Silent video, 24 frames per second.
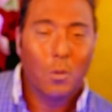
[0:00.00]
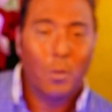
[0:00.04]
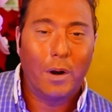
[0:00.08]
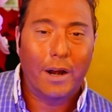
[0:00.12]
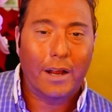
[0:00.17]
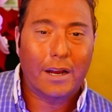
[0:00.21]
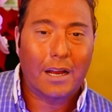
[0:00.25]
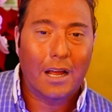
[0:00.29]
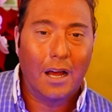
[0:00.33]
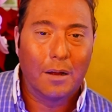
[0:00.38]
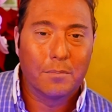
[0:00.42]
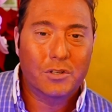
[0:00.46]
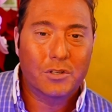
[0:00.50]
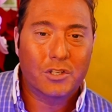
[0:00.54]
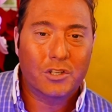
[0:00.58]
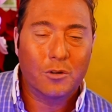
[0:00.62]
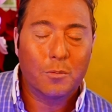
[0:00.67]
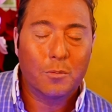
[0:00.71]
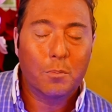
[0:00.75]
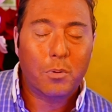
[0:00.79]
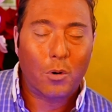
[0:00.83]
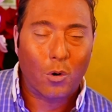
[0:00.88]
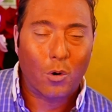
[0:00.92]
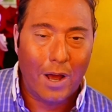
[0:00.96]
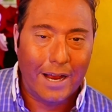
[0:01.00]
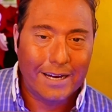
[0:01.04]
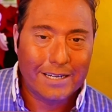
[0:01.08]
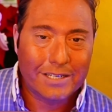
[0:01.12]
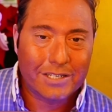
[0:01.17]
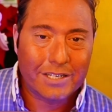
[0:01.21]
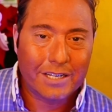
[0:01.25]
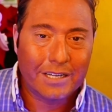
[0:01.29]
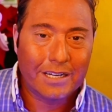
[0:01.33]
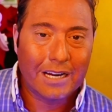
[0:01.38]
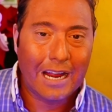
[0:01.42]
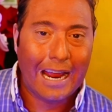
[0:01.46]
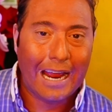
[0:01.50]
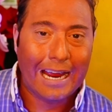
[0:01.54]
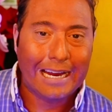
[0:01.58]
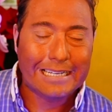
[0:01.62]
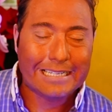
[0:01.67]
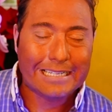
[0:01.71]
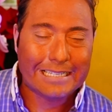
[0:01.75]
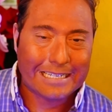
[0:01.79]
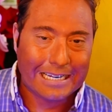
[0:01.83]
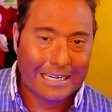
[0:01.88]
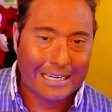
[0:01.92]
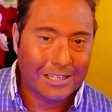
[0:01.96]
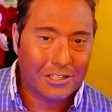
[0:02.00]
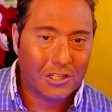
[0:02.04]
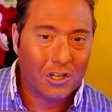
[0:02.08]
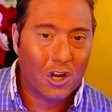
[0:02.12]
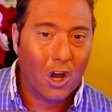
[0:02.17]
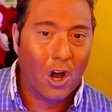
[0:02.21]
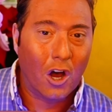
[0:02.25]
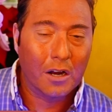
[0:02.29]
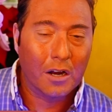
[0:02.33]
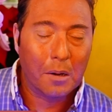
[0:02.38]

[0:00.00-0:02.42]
when it comes to pricing a seat